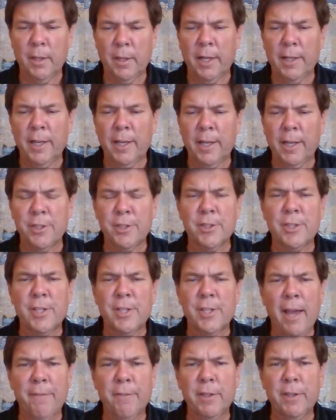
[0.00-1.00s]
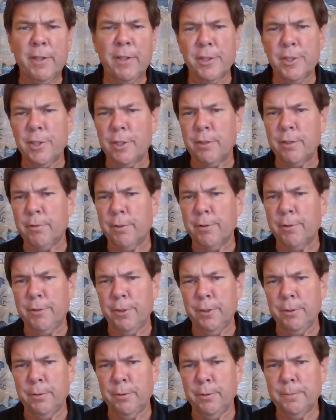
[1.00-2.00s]
Again, just having this in
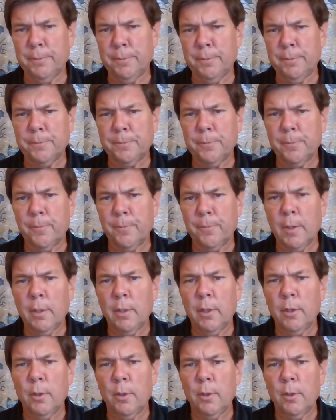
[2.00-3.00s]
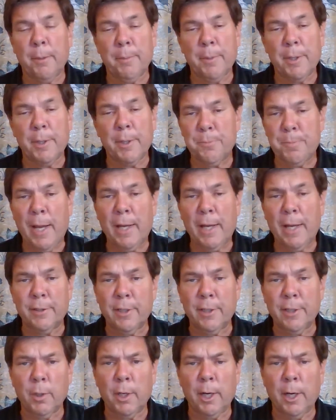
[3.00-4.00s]
review, what I'm
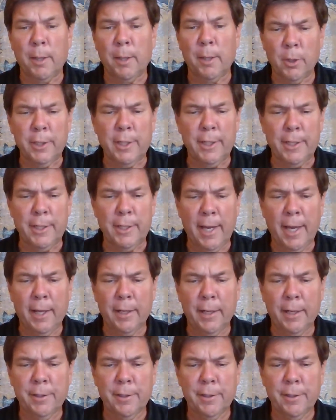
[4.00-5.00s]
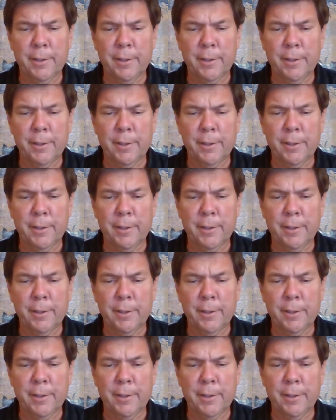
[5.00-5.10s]
expecting, what I'm looking at,